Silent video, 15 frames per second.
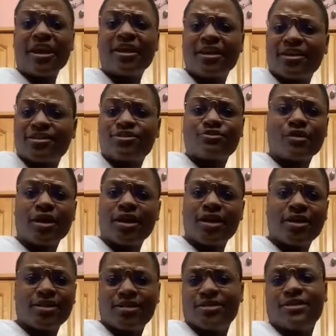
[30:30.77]
Vegas,
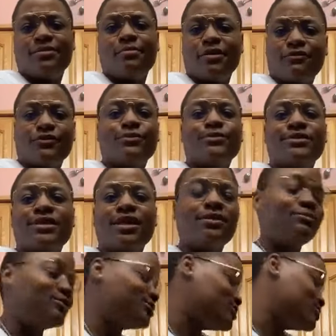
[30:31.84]
right? And my friend was
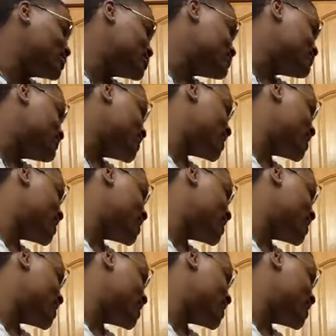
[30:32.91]
telling me she went